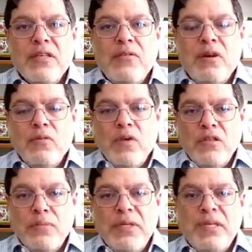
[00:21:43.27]
Iran
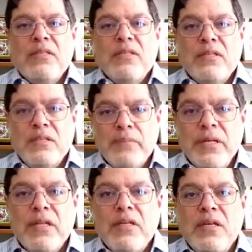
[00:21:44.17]
wants peace and
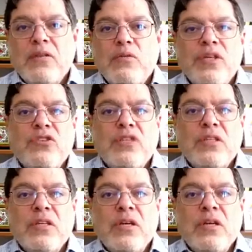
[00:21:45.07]
stability in the
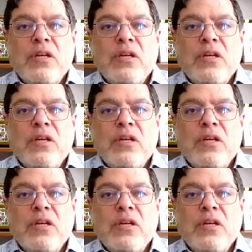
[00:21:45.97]
region.